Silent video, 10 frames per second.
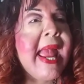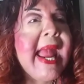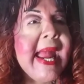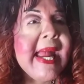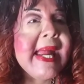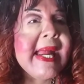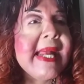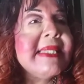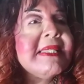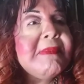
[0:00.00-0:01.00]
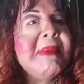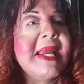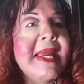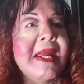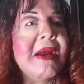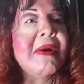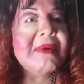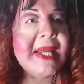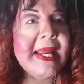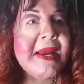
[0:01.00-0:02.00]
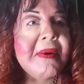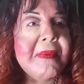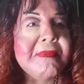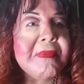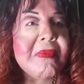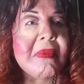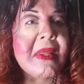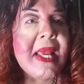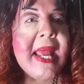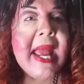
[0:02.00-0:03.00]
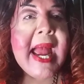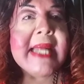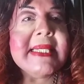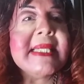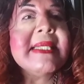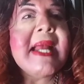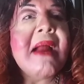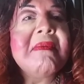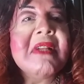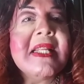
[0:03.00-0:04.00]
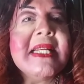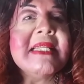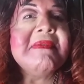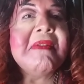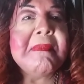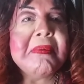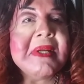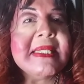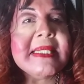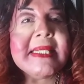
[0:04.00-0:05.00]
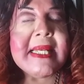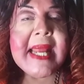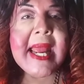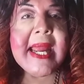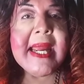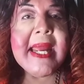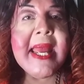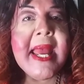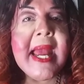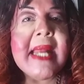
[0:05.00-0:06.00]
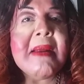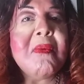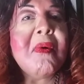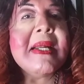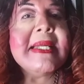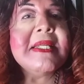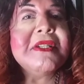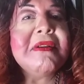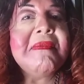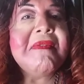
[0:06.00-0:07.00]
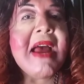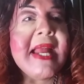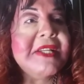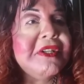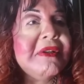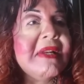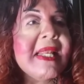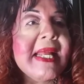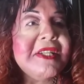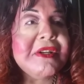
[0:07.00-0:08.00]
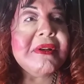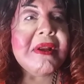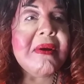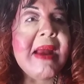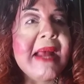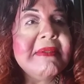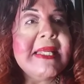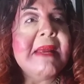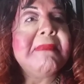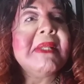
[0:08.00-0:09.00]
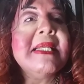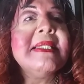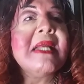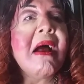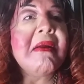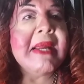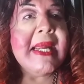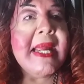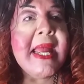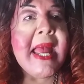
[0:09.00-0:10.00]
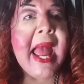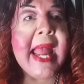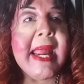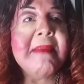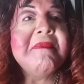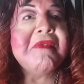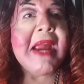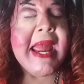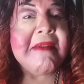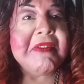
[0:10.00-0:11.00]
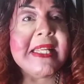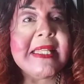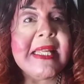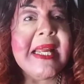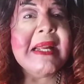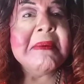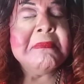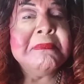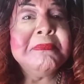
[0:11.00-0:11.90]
Hey, it's me, Oneal. I just got released from prison today and I wanted to find you to let you know how deeply sorry I am for everything.